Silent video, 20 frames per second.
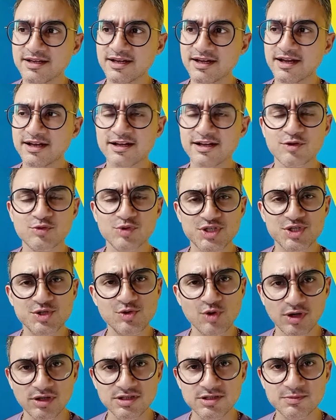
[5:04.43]
And I wish you
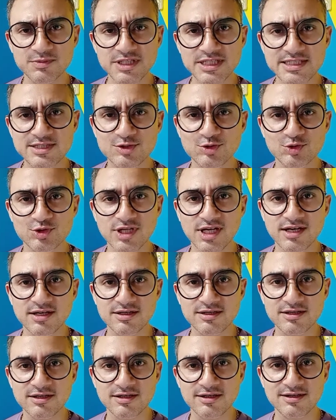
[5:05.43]
all the best so that
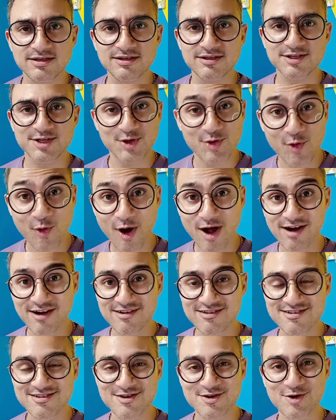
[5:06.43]
uh, you
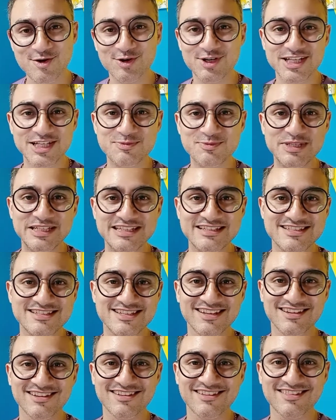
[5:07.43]
are not
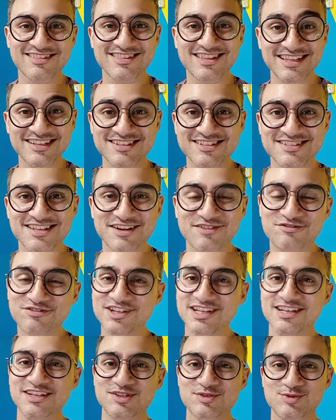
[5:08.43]
experiencing things and
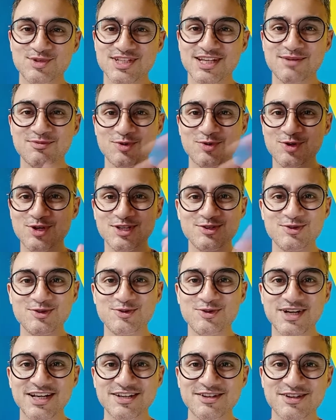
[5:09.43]
feelings which I'm going through
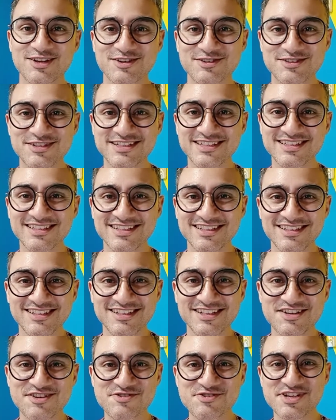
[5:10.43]
right now.
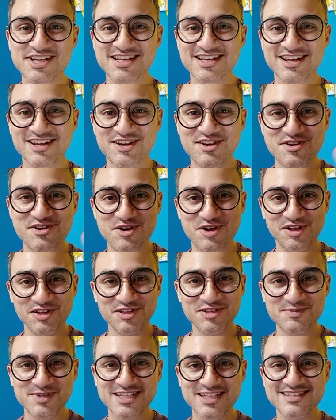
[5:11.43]
Okay, all
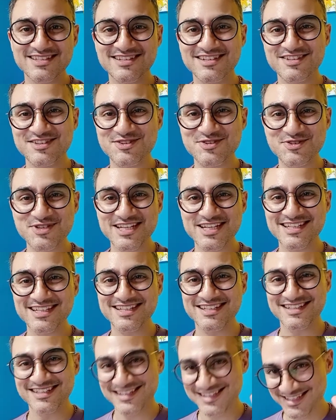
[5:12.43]
the best. Do take
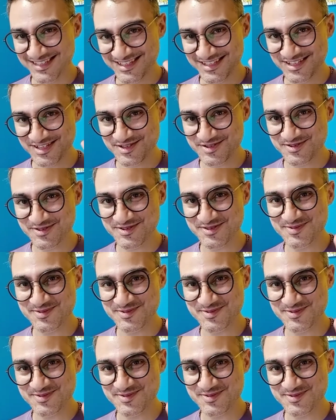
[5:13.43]
care. See you.